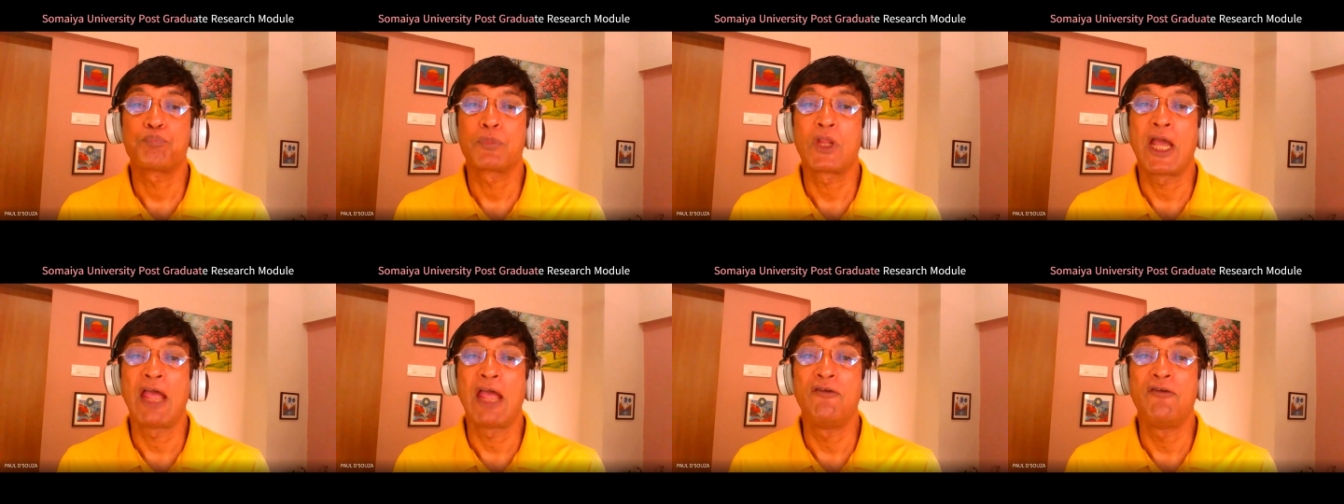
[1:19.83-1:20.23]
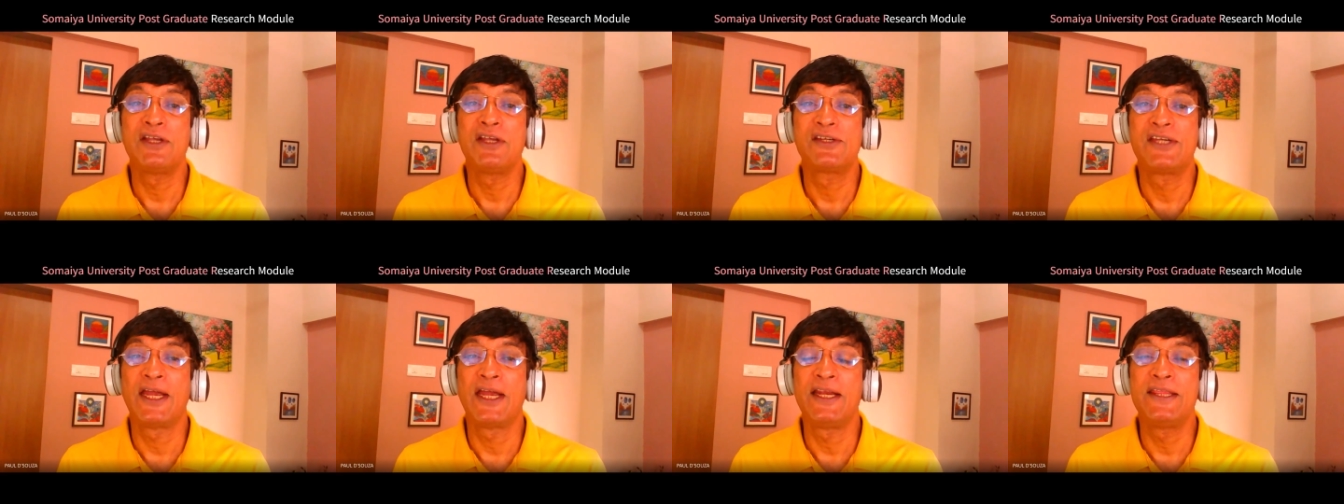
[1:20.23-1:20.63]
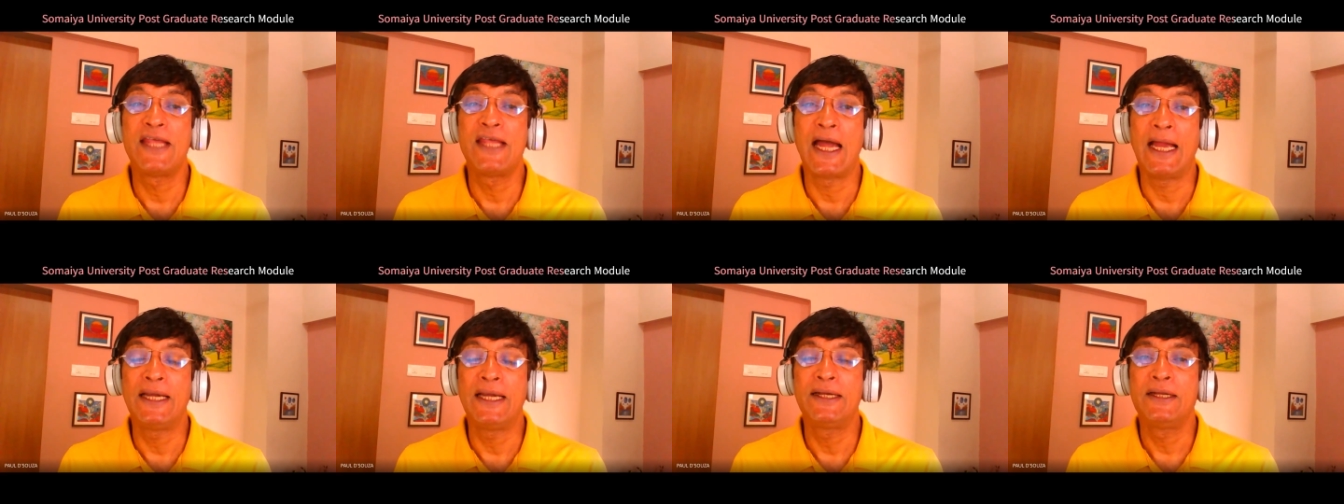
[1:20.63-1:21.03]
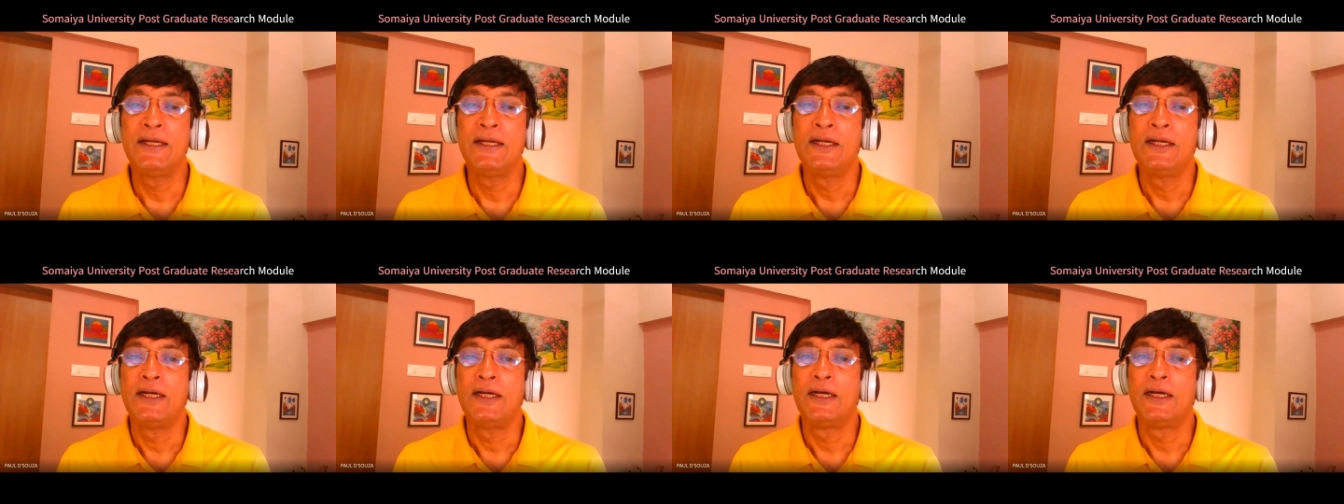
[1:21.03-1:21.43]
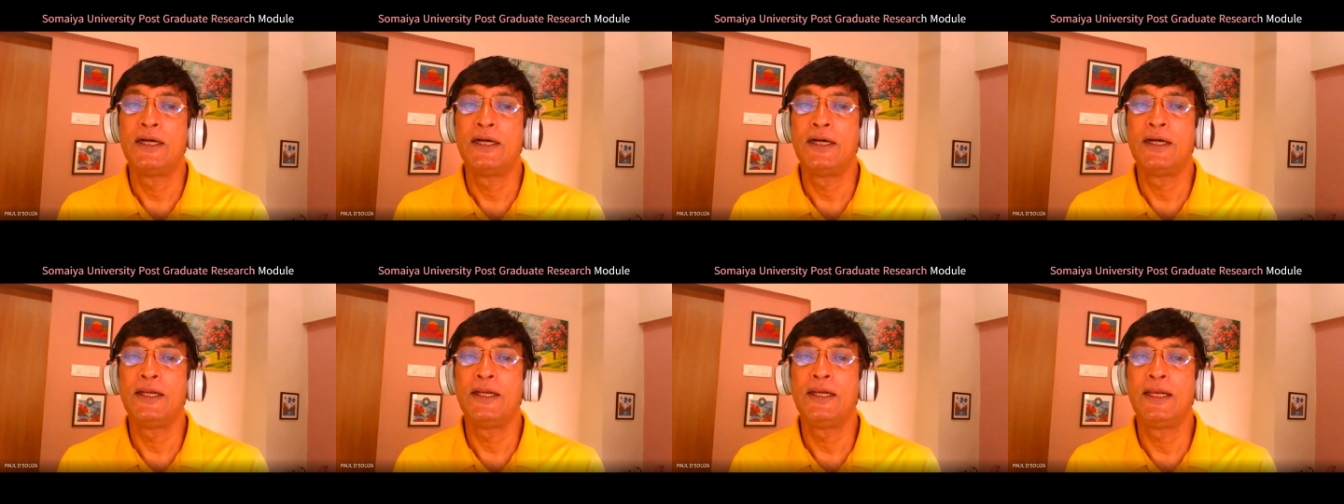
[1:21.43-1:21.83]
having said that,
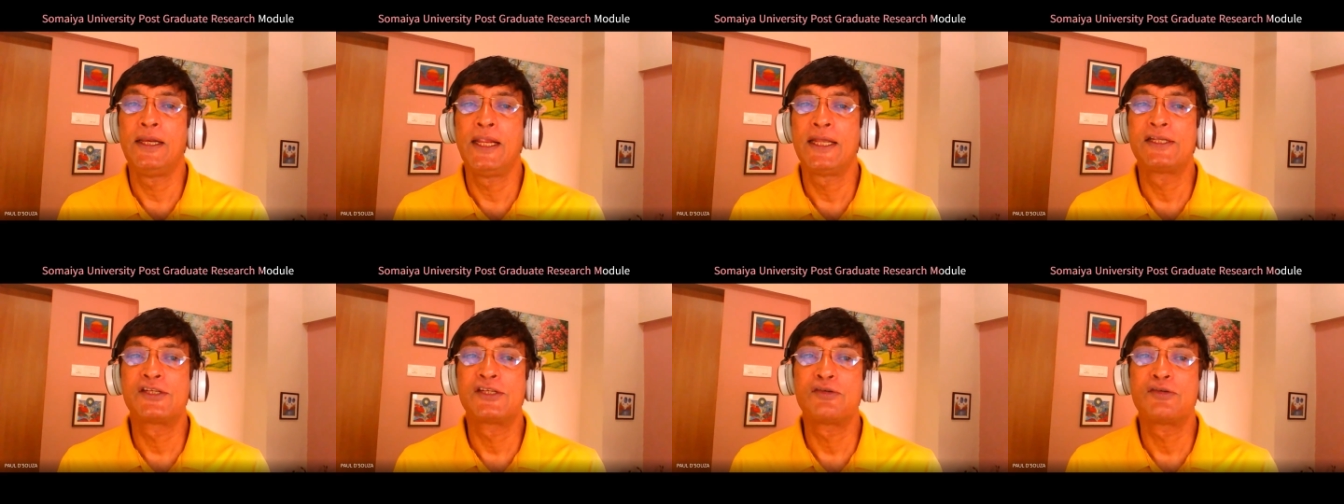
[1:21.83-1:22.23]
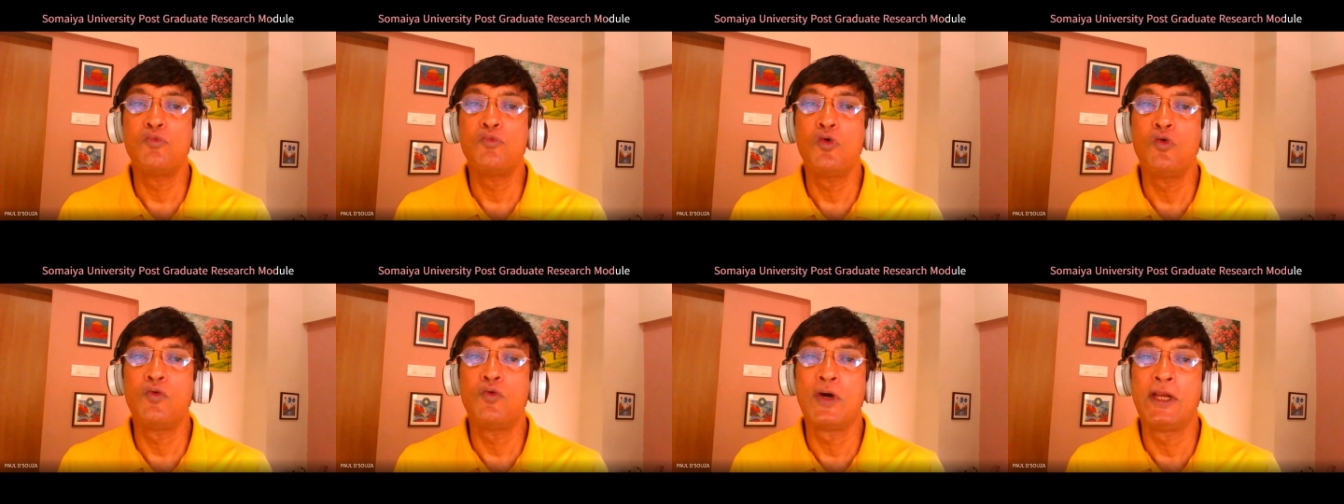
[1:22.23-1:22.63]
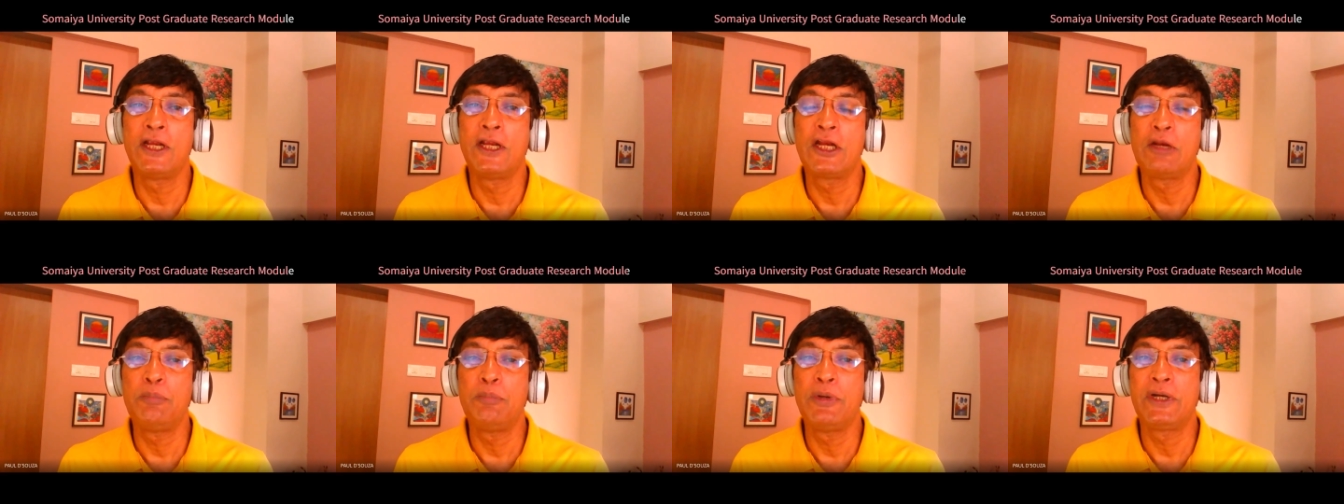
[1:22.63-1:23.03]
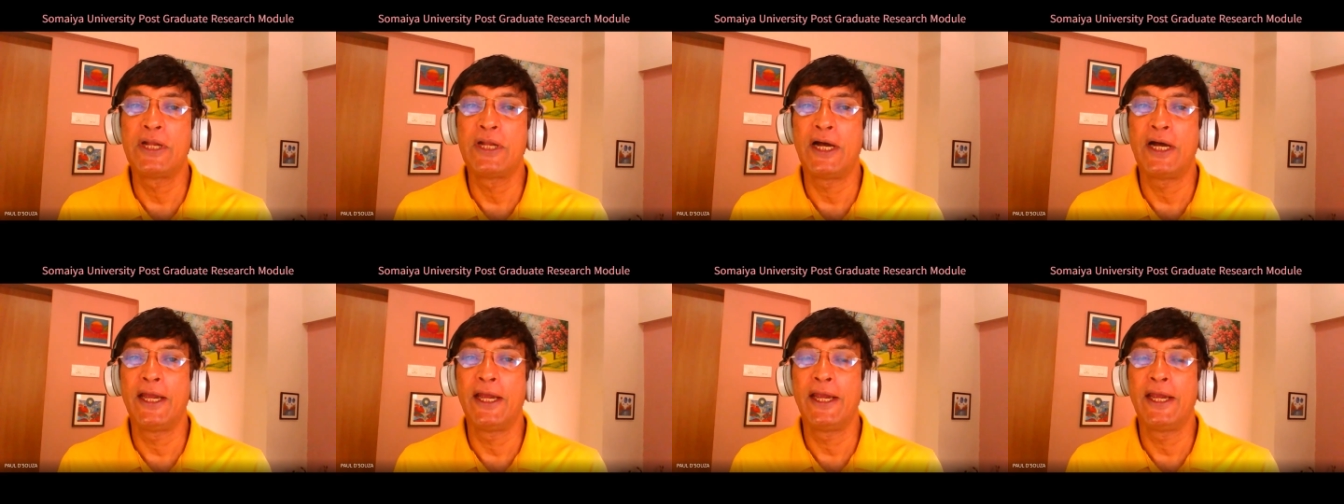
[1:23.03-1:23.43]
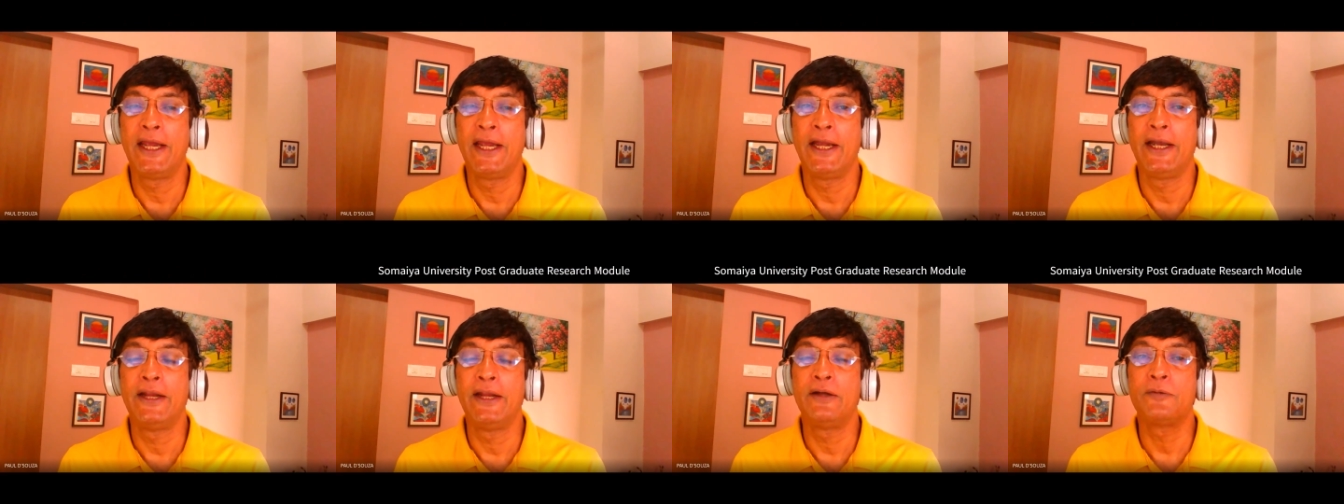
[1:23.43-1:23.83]
let's move a little bit
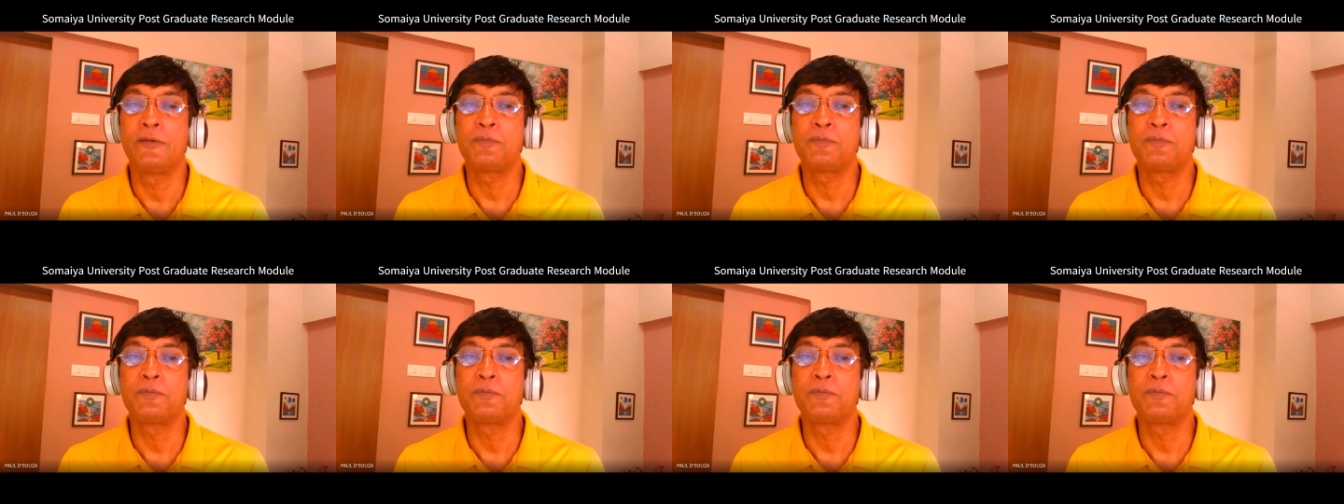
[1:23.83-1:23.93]
ahead